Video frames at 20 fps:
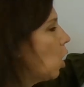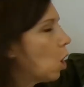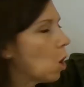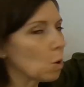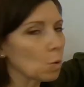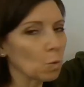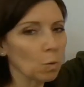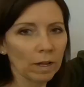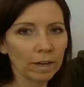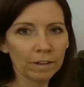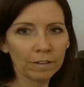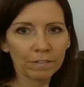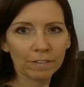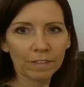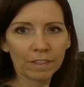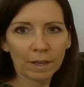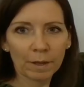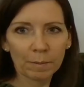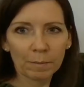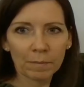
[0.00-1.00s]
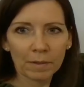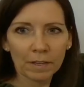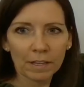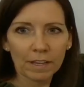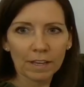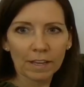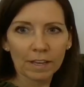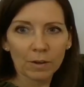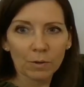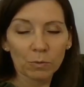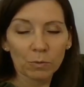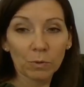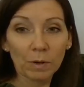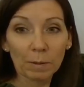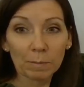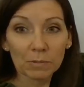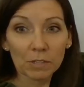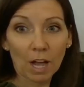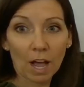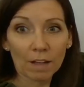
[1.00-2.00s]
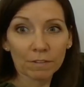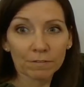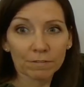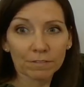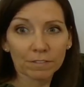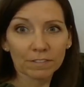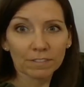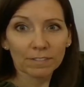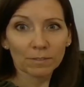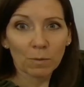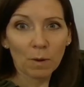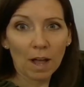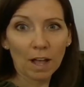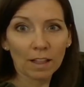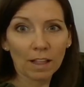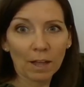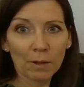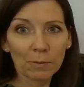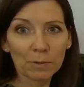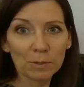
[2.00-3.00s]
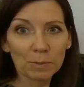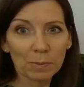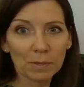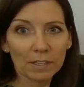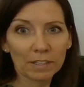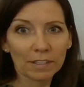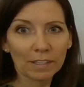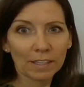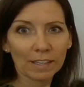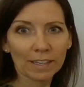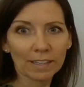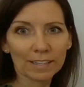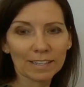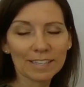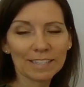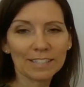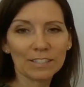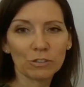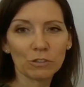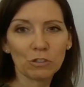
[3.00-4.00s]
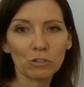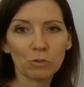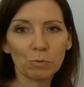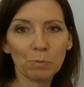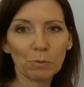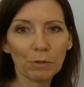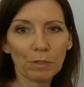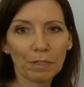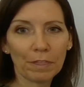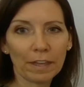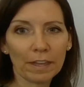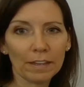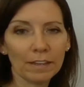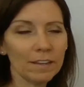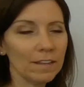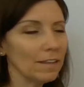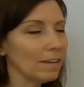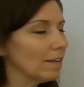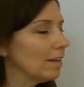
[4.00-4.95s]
One of them ripped off while I was peeling it because they're super thin.